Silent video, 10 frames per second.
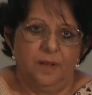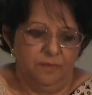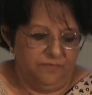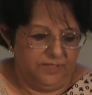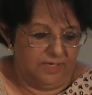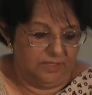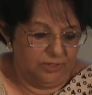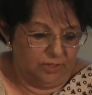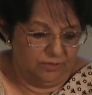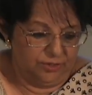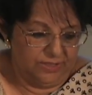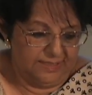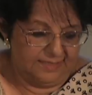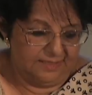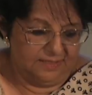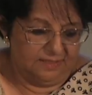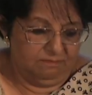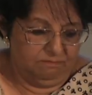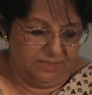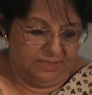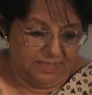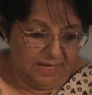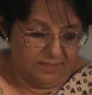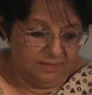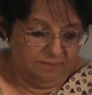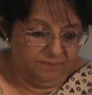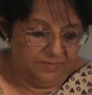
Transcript: some of the archaeology that is being done,